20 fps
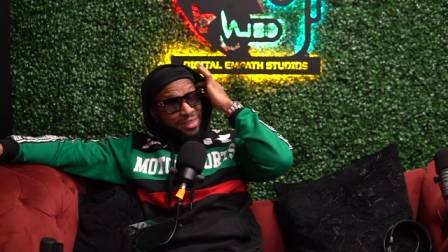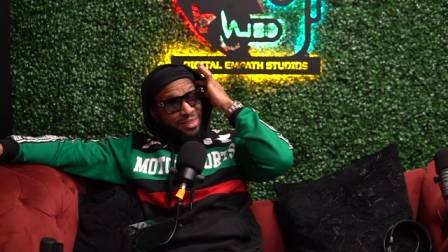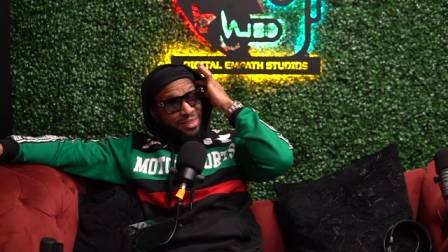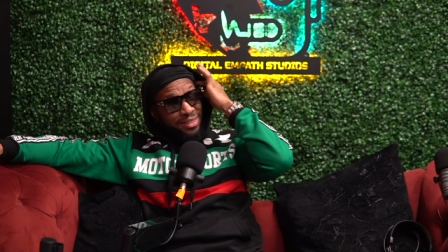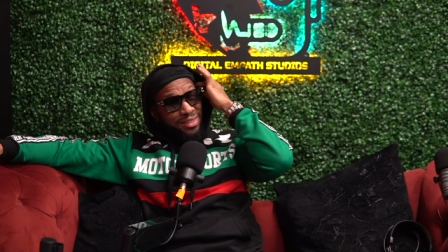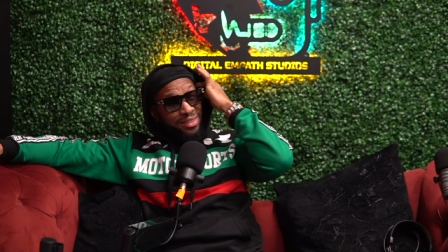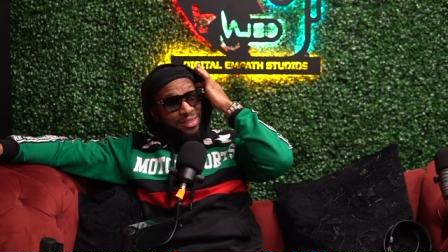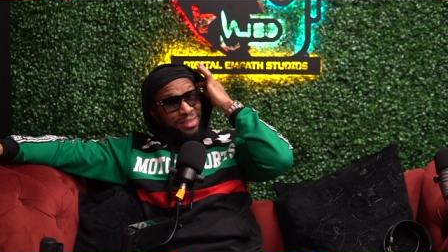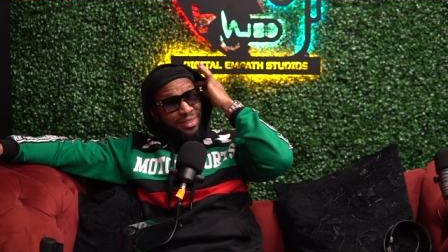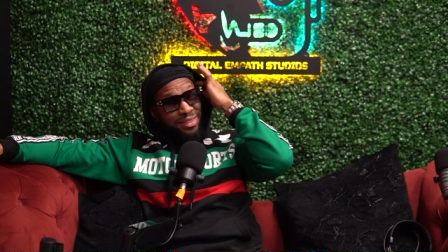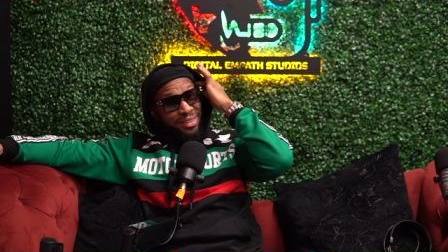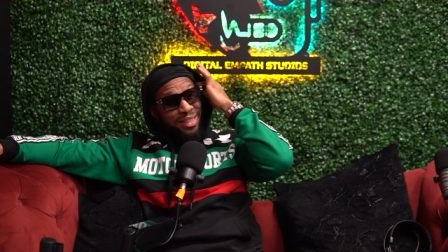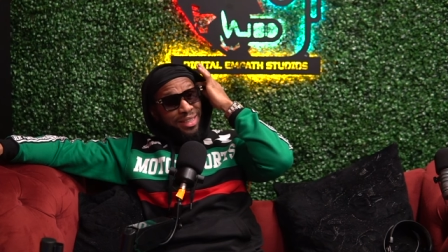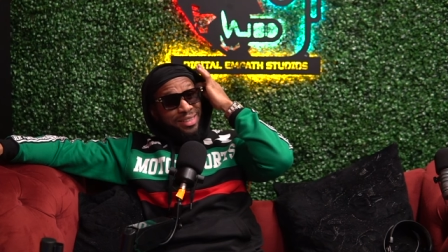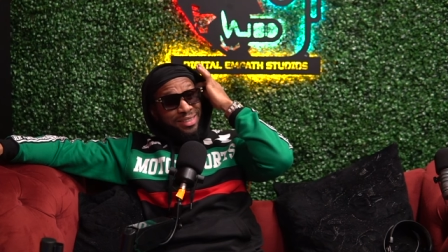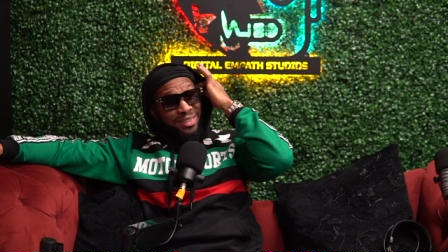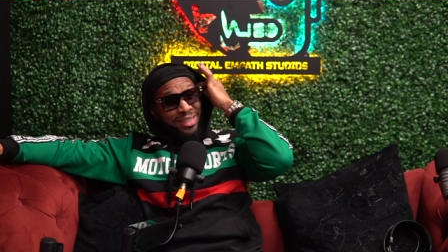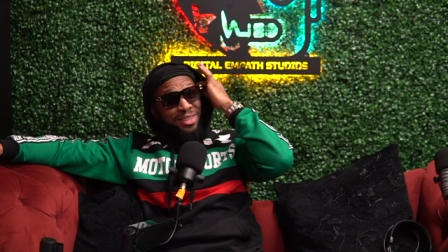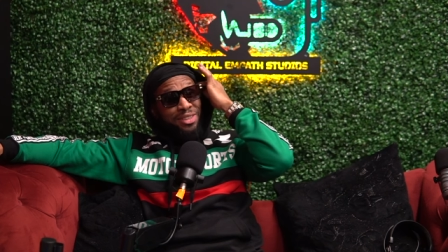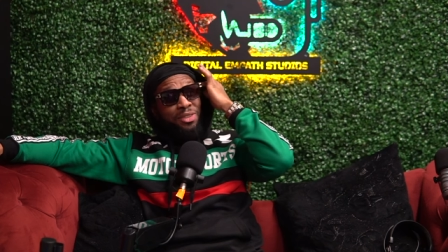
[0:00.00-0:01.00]
Yeah. Yeah.
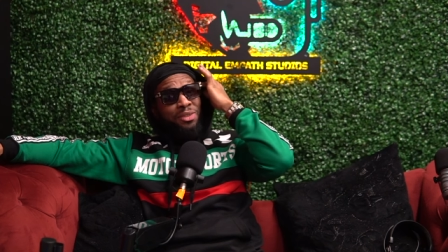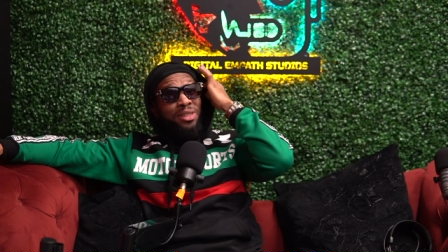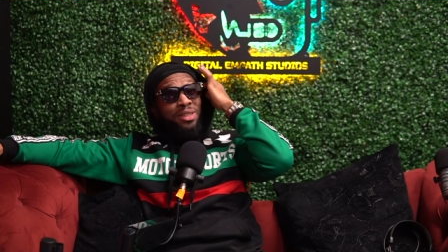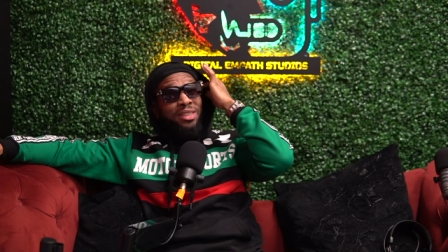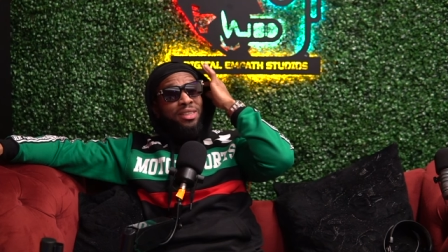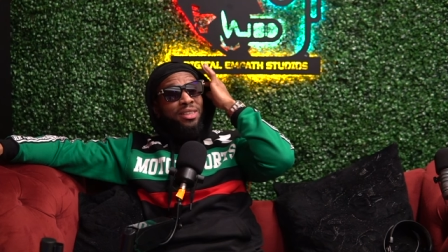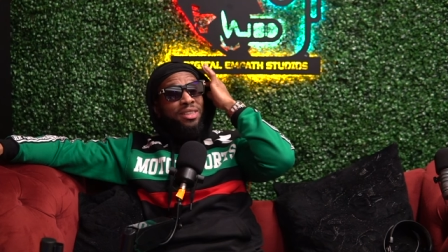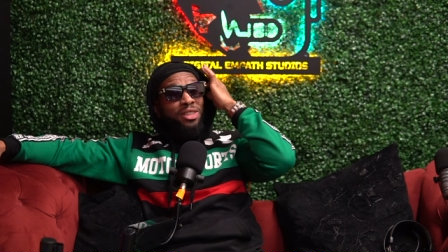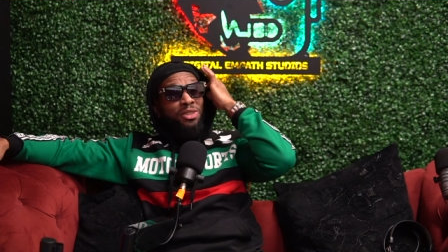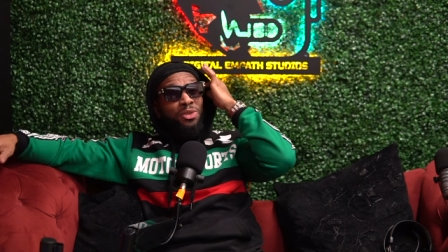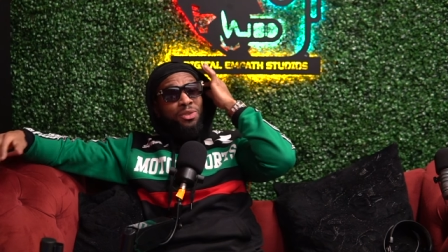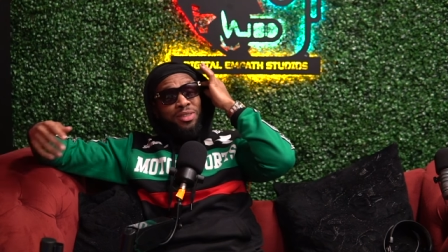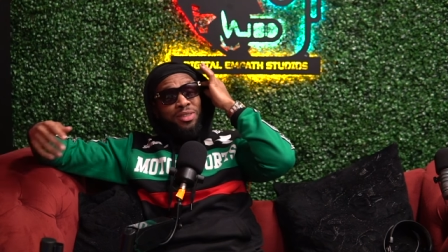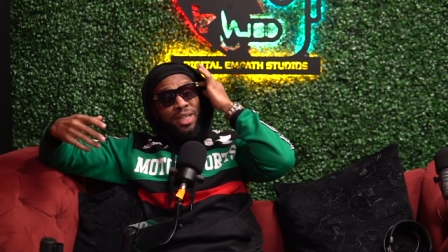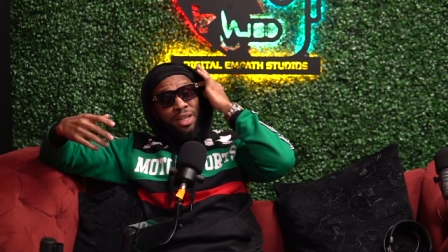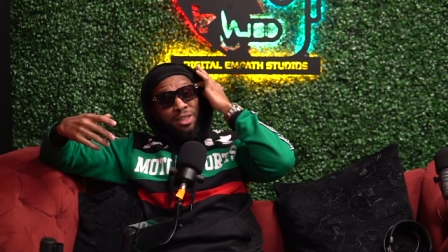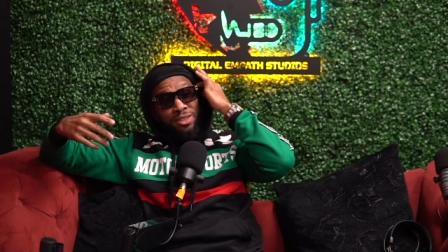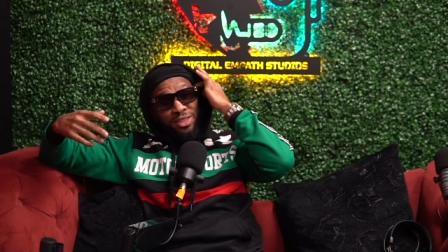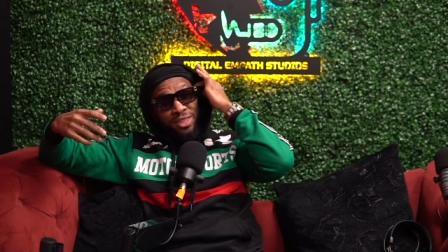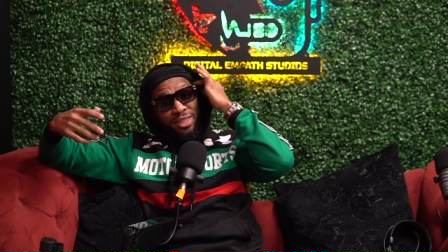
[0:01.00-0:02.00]
She, you didn't? Did you
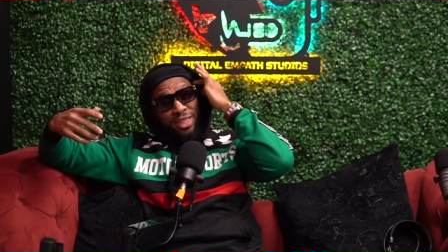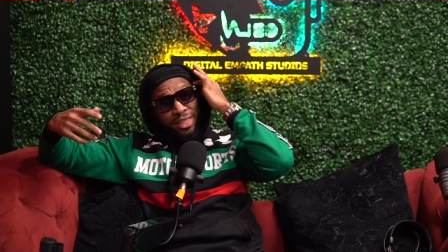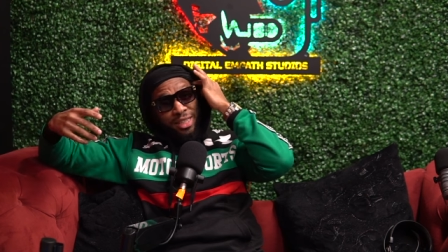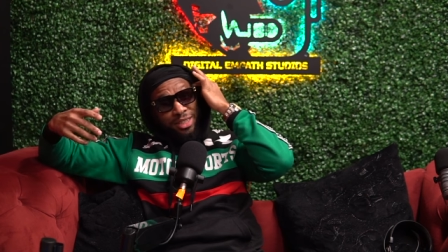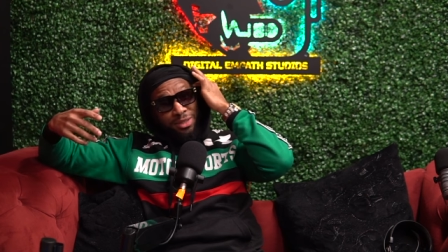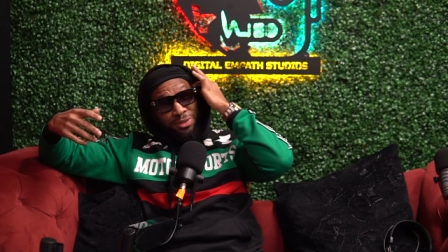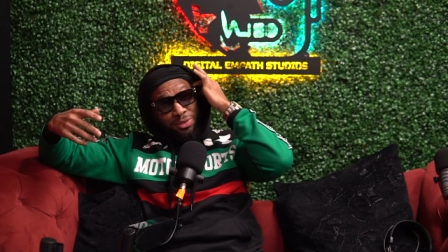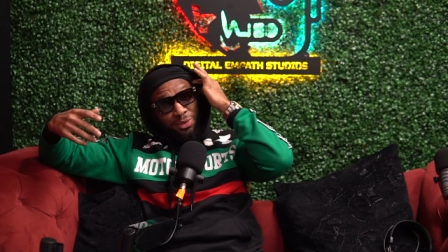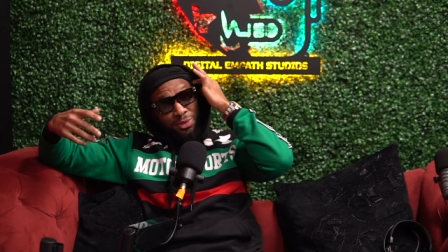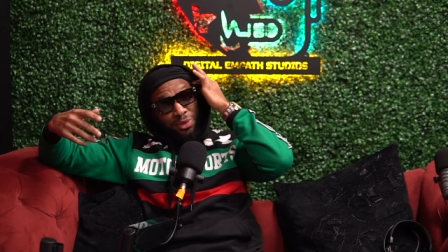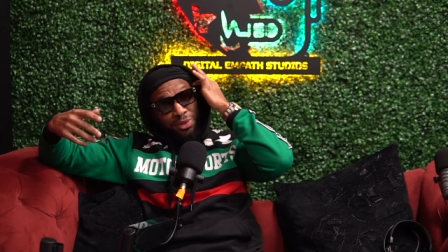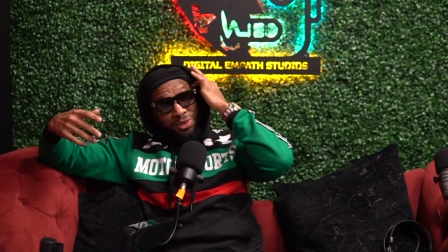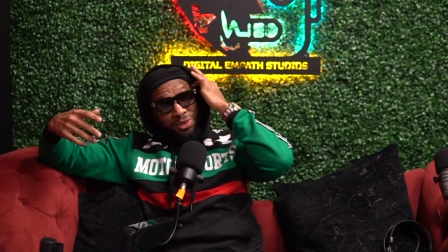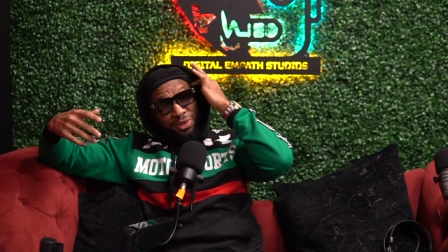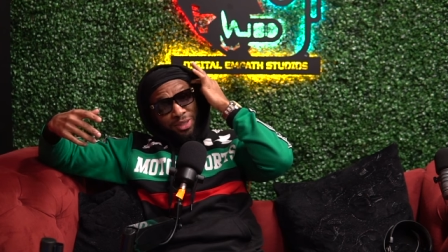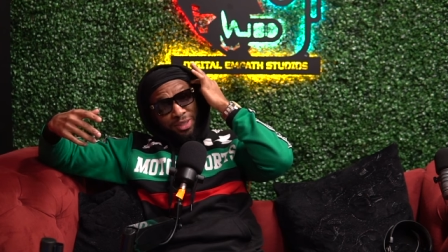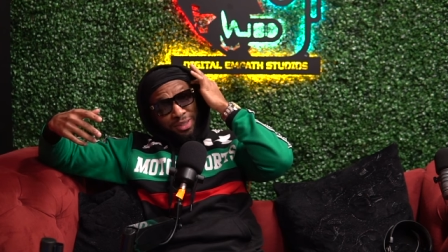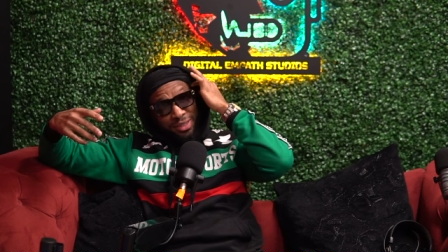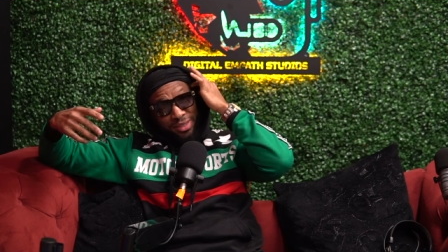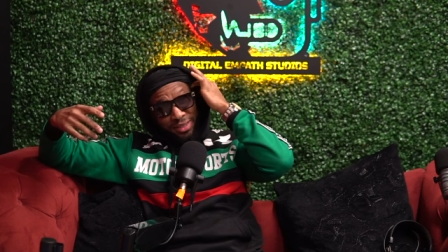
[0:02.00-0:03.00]
tell G that this was going?
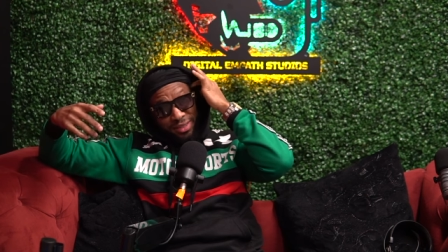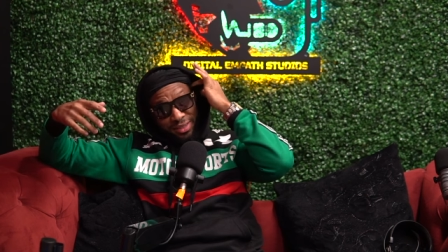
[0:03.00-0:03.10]
No, no,